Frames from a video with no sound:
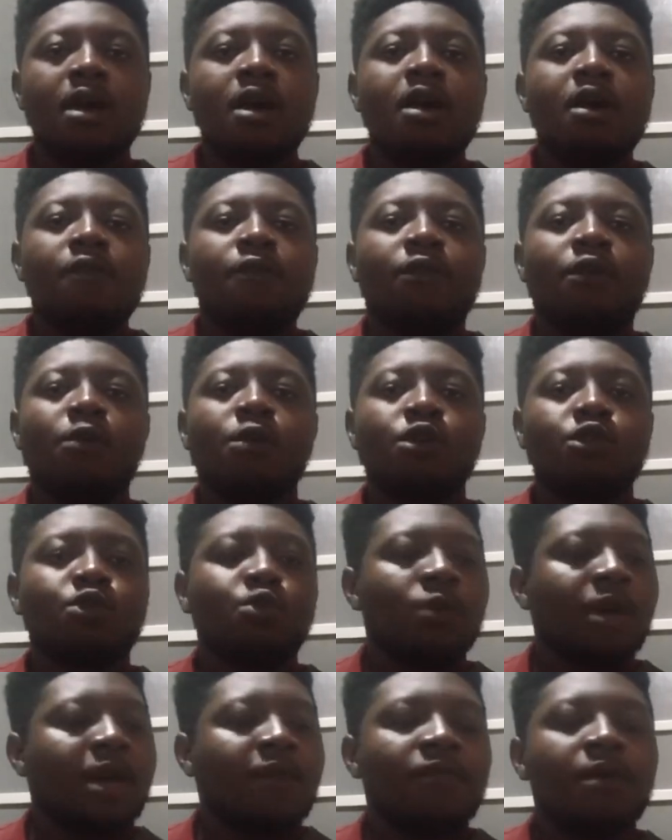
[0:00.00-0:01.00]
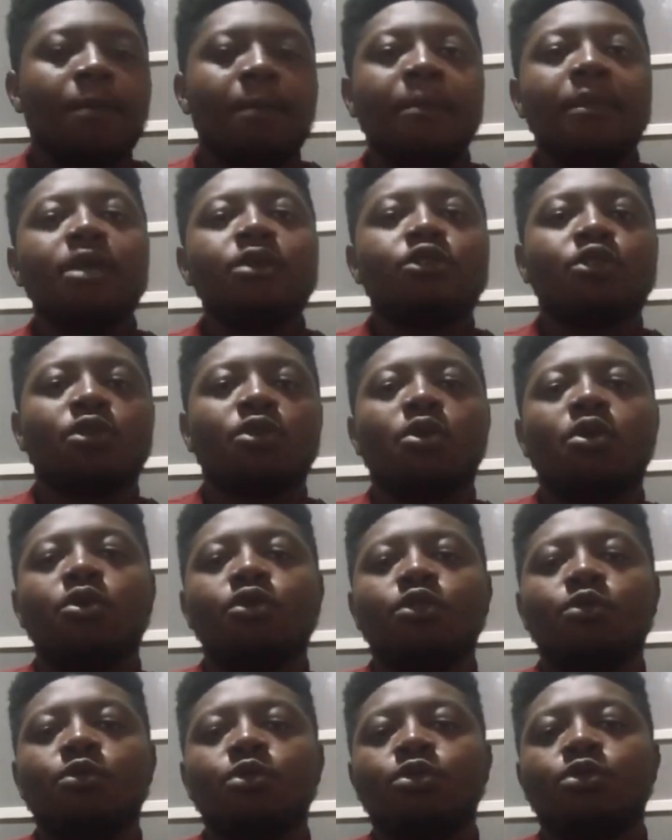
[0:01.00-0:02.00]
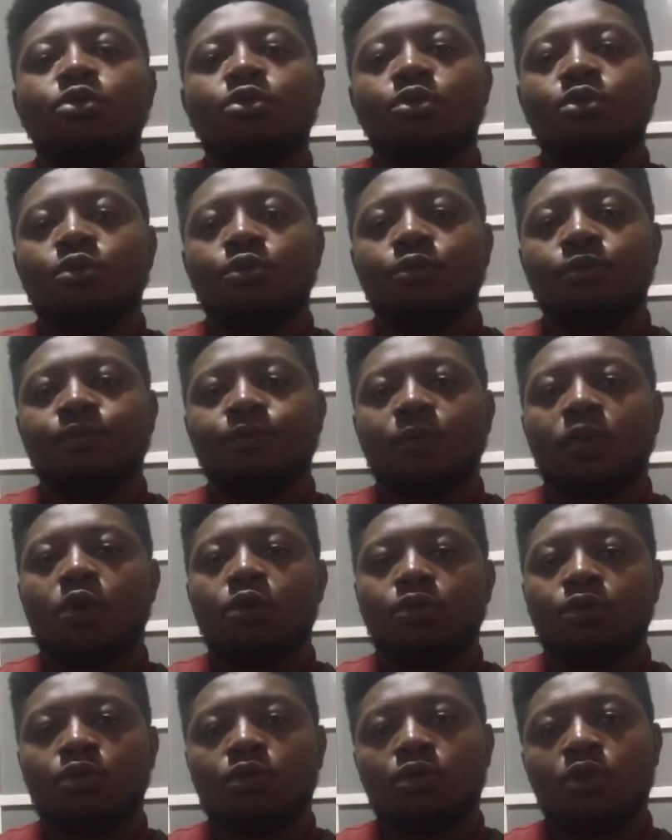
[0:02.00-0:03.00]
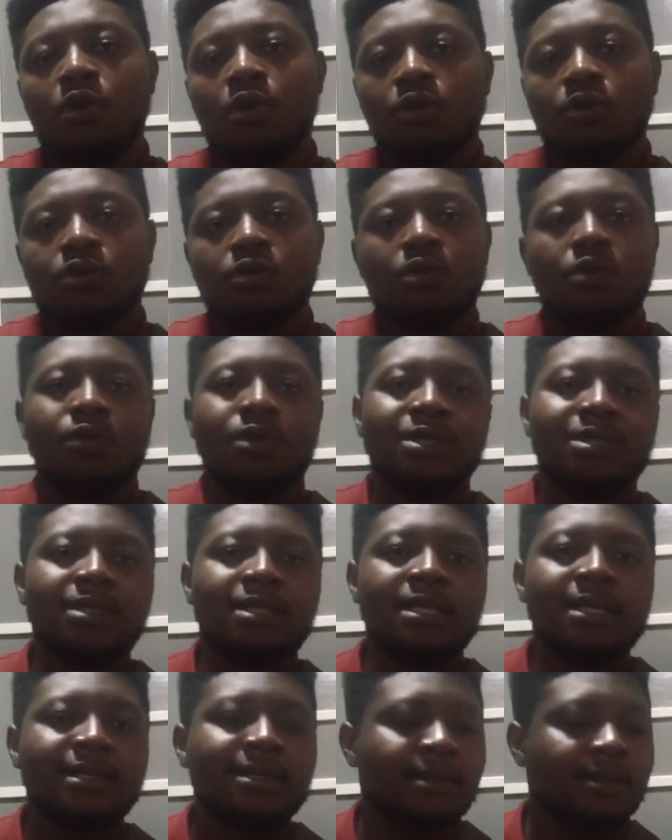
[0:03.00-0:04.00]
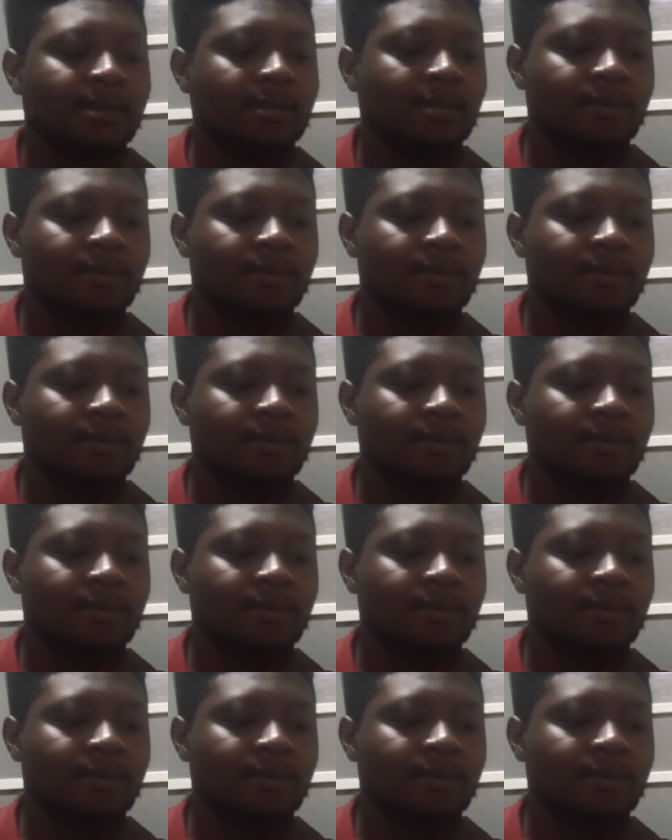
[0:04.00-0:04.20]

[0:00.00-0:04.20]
For whatsoever major chord you want to construct on the 6th